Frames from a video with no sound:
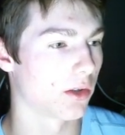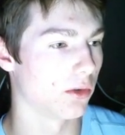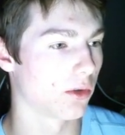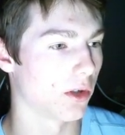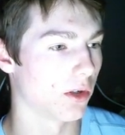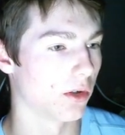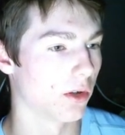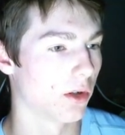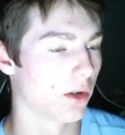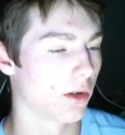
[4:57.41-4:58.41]
You can
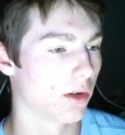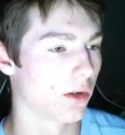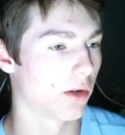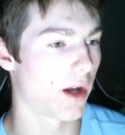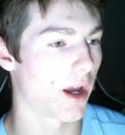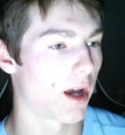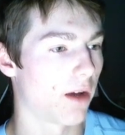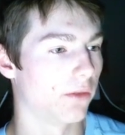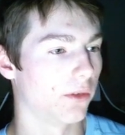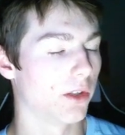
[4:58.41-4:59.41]

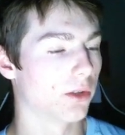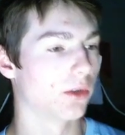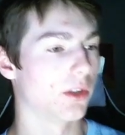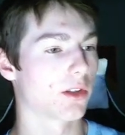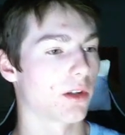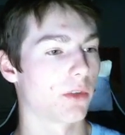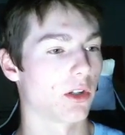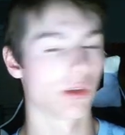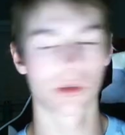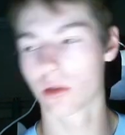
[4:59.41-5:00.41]
have literally
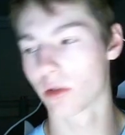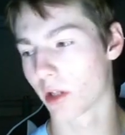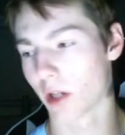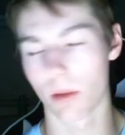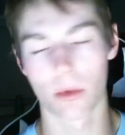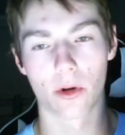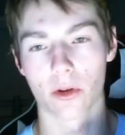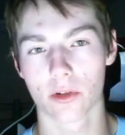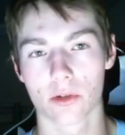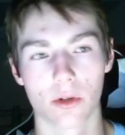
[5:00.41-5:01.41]
something I can't point on
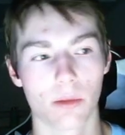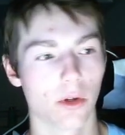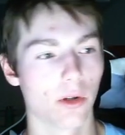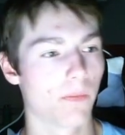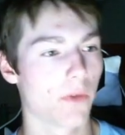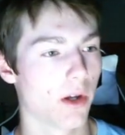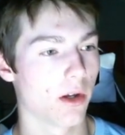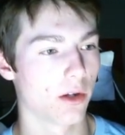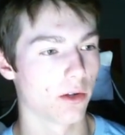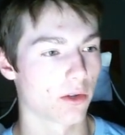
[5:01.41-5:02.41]
the screen, but
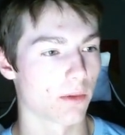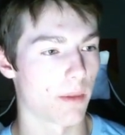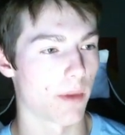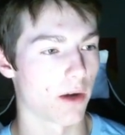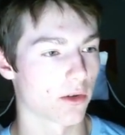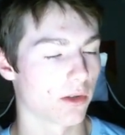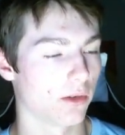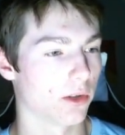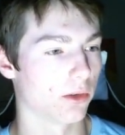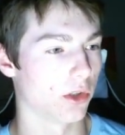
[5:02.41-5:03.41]
to my mouse, literally